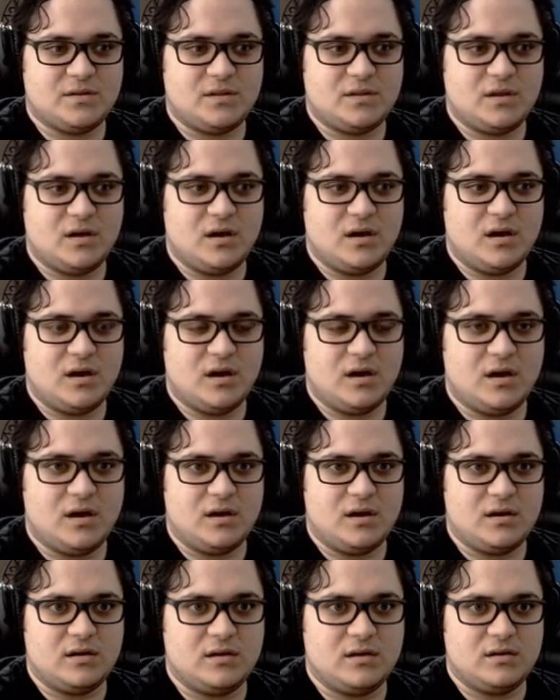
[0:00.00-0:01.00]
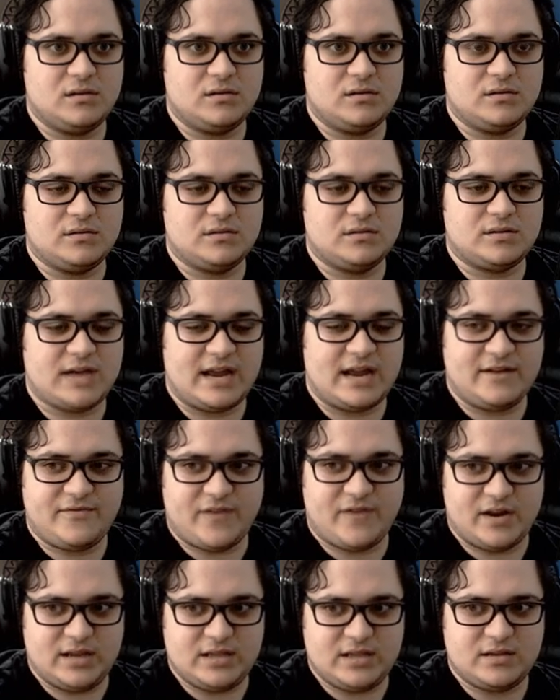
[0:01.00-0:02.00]
uh, kind of
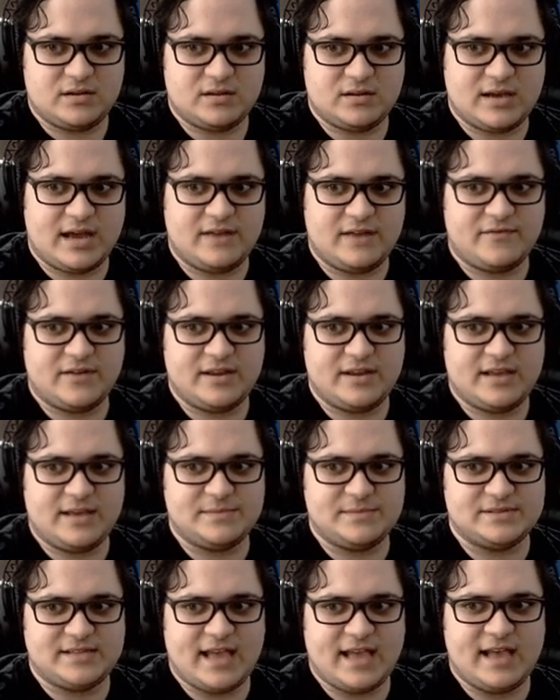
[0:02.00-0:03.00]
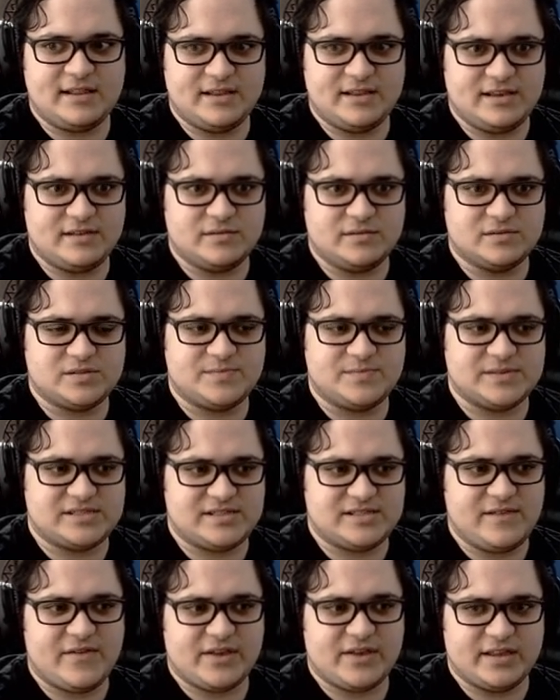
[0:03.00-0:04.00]
funny, kind of funny games daily
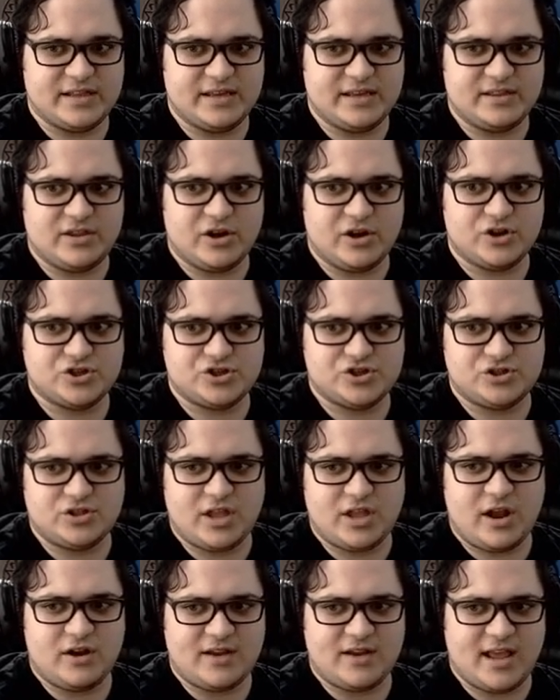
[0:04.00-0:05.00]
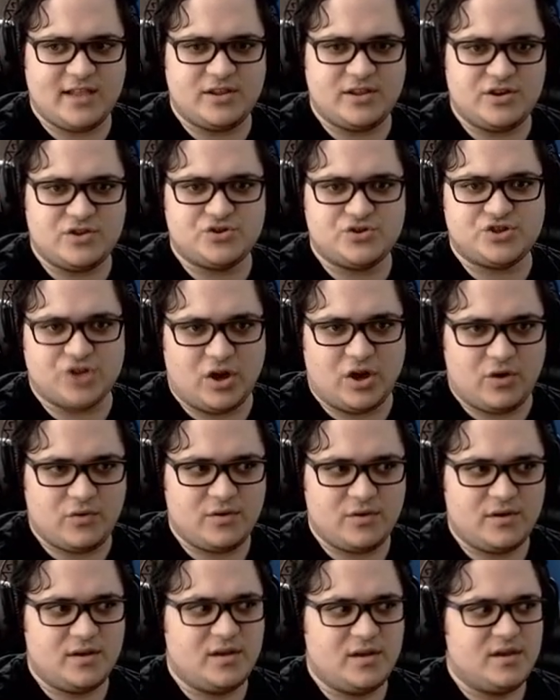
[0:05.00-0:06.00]
specifically their their daily news show.
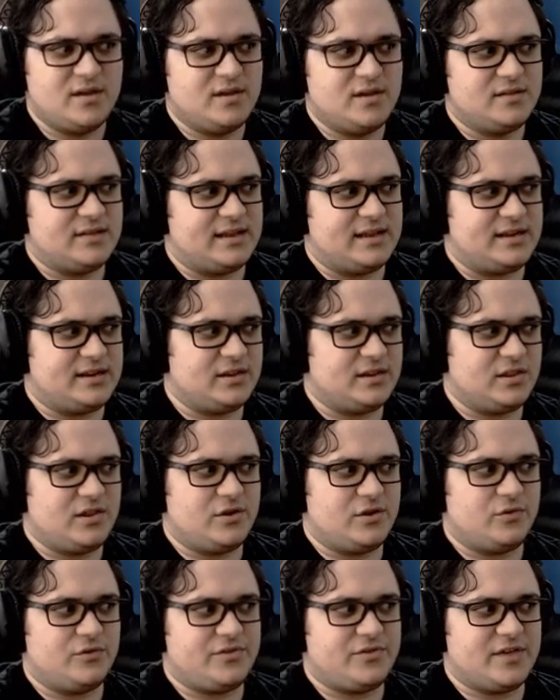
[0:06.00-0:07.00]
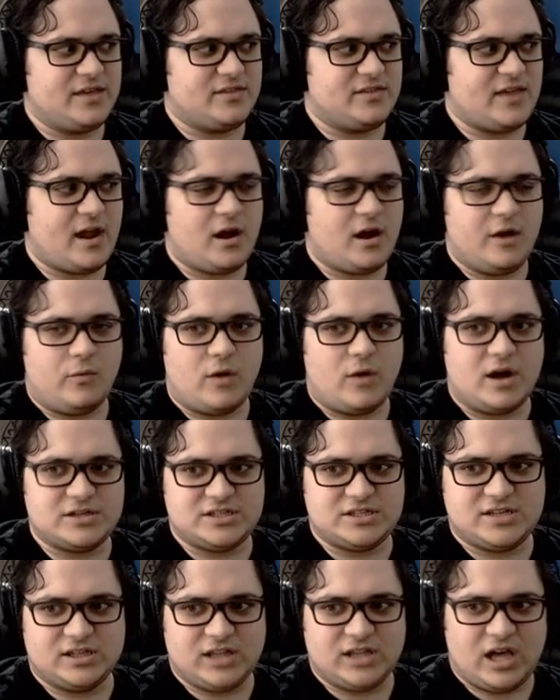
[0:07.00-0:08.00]
They did a little thing there. I
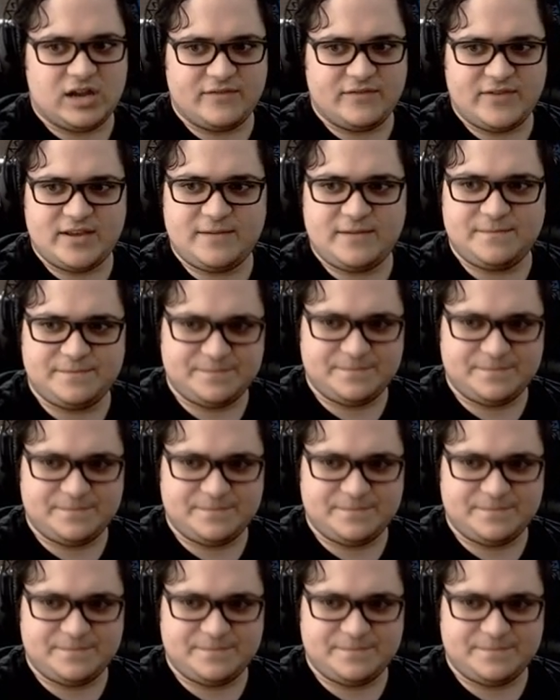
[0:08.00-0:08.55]
watched a lot of it.